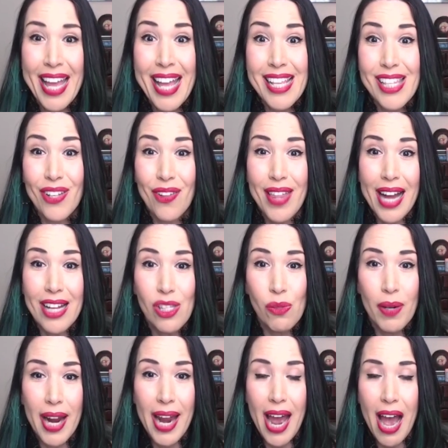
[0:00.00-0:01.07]
So that's what
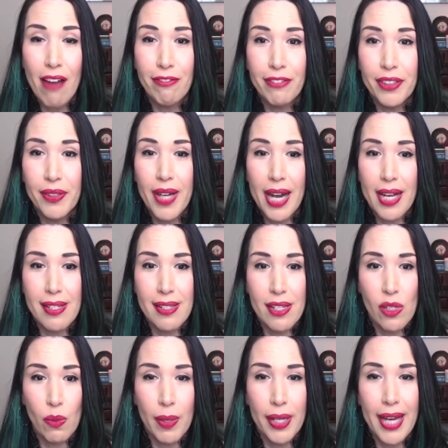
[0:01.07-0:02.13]
I have for you guys
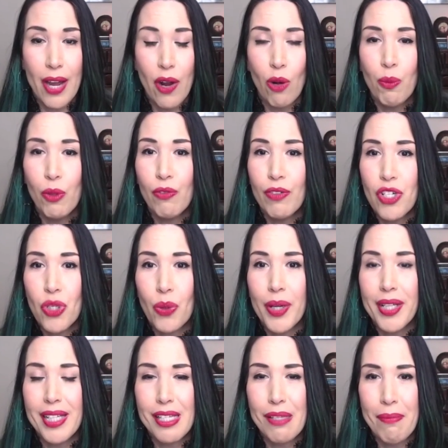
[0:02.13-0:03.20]
this week. I hope you've enjoyed
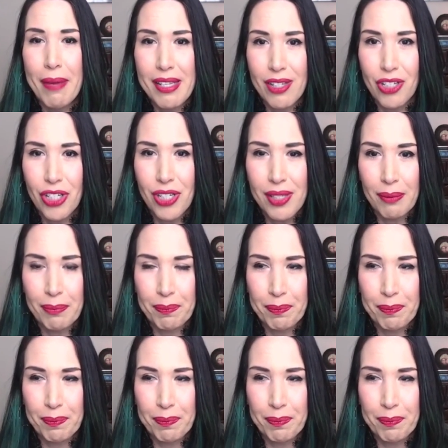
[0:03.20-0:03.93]
these messages.